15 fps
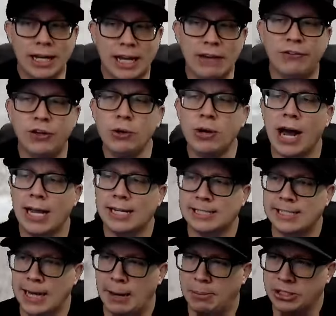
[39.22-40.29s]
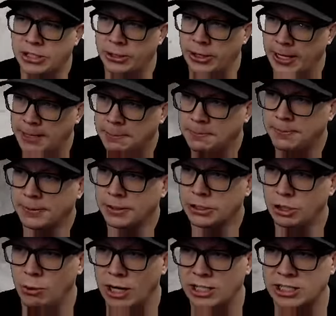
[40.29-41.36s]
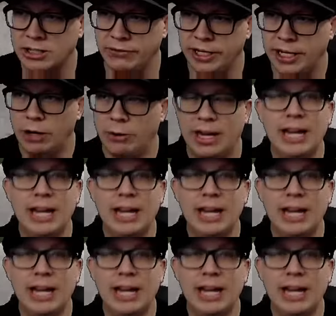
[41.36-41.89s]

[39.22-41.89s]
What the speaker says: to give you guys the opportunity to watch the video.